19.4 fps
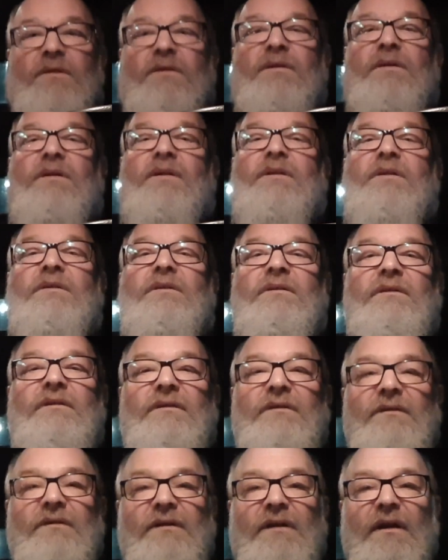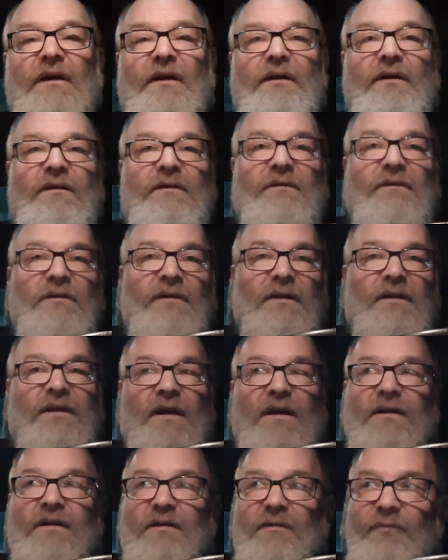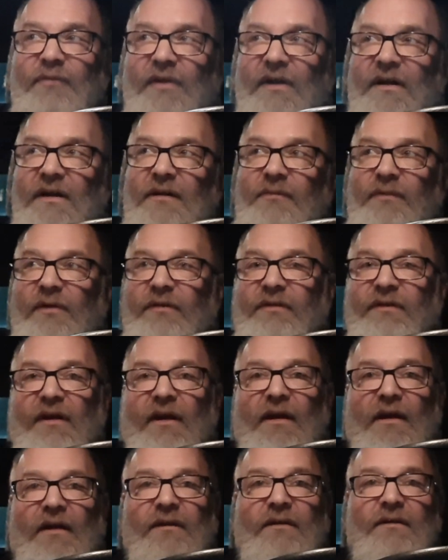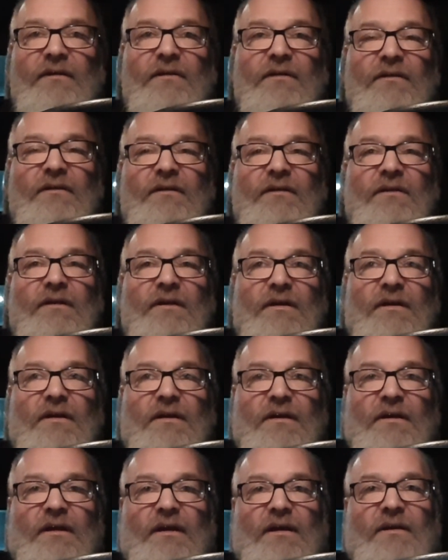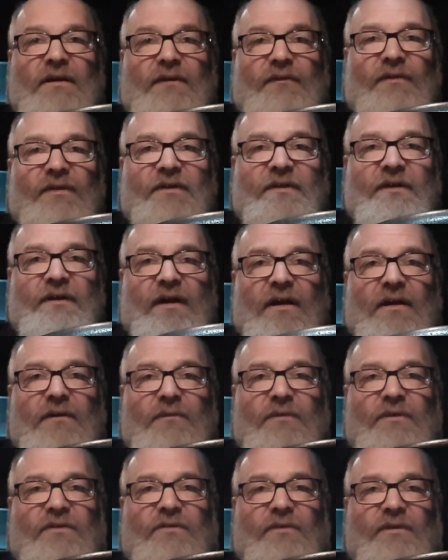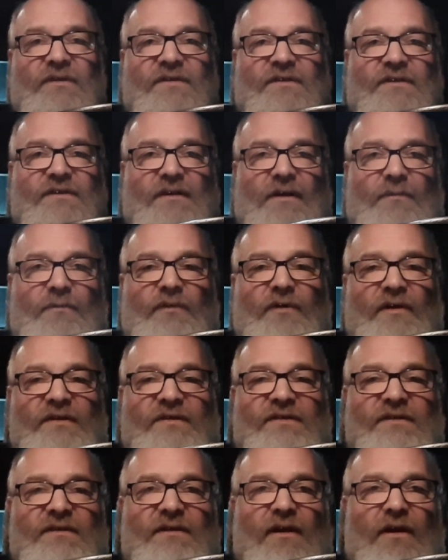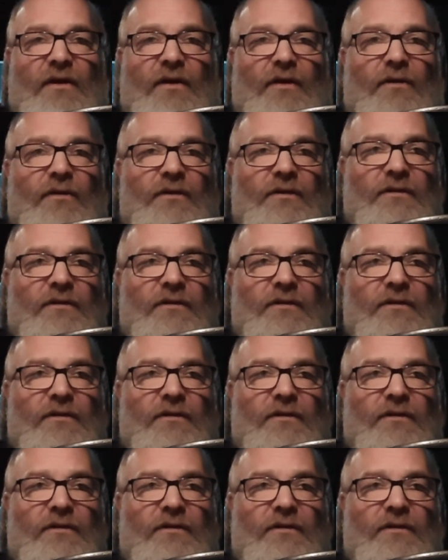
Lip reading: And yeah, I can't complain about that. And even tonight, which was somewhat slow,